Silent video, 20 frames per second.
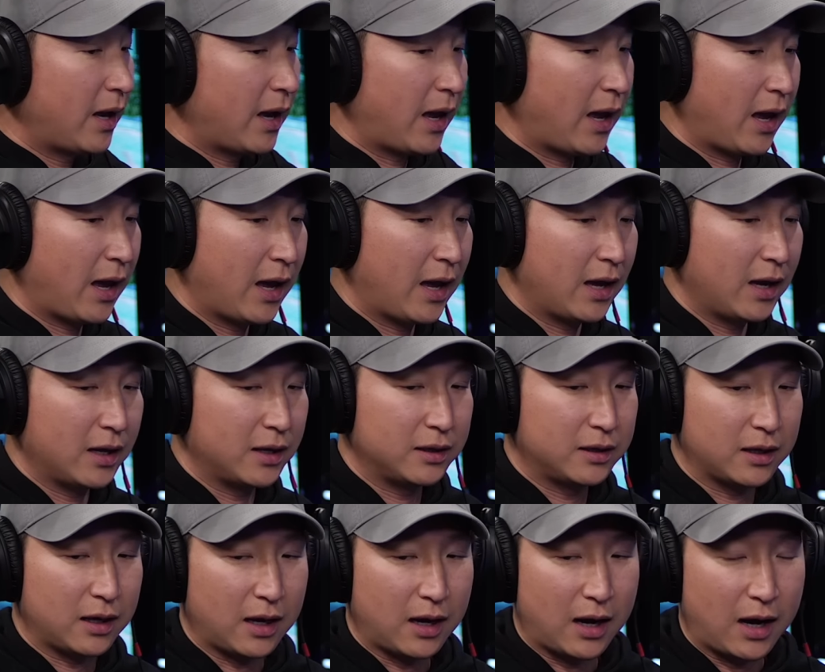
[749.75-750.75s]

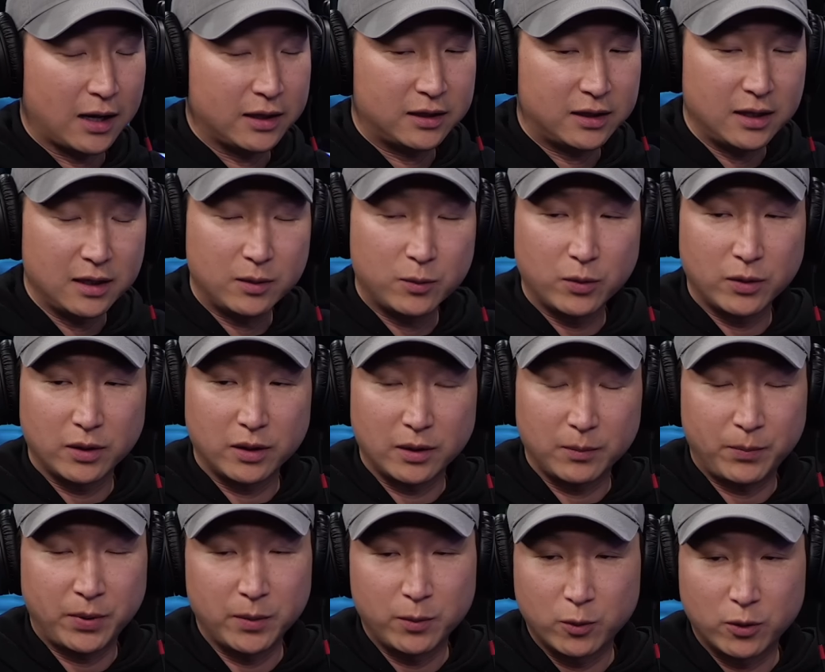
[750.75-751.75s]
And I think
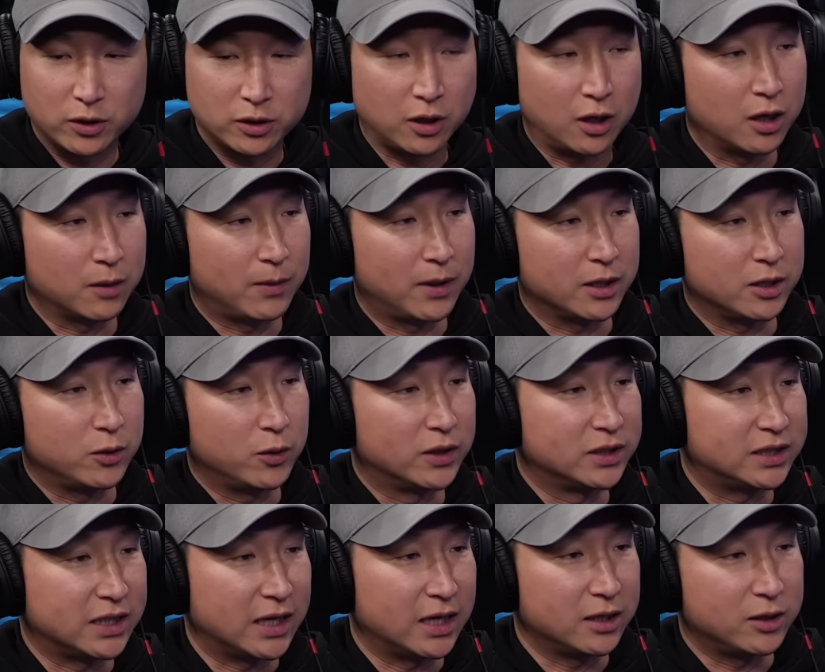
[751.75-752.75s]
people were talking about
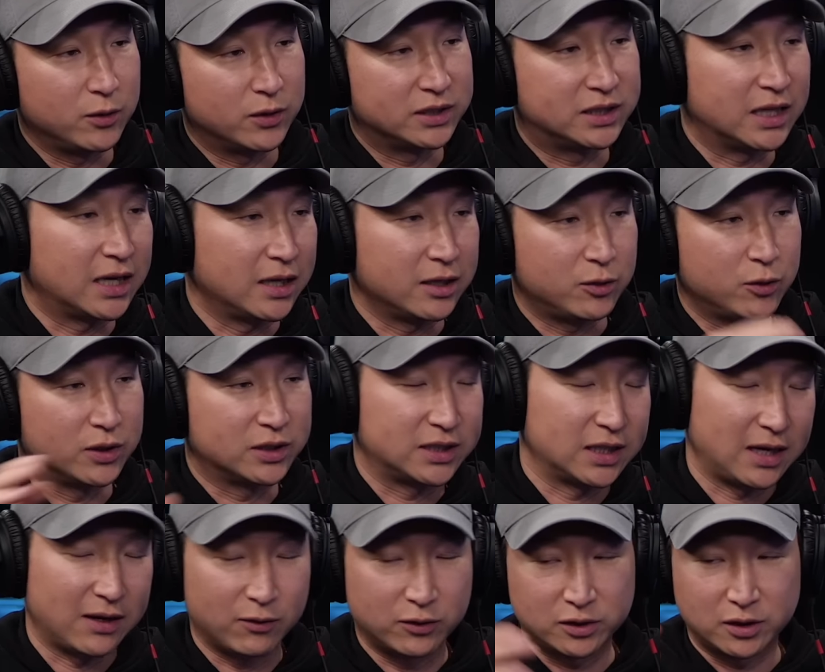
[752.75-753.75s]
USAID.
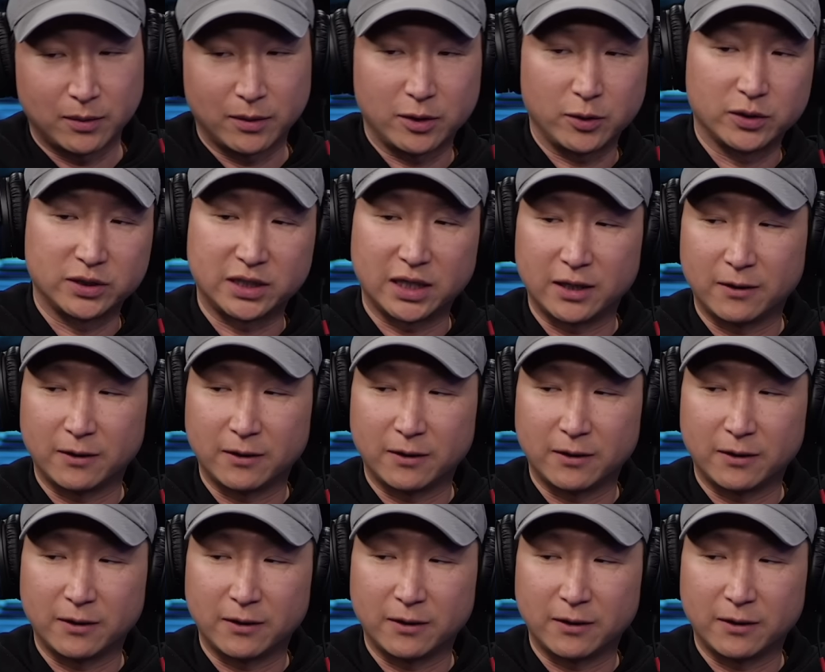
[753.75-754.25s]
Everyone's talking about USAID.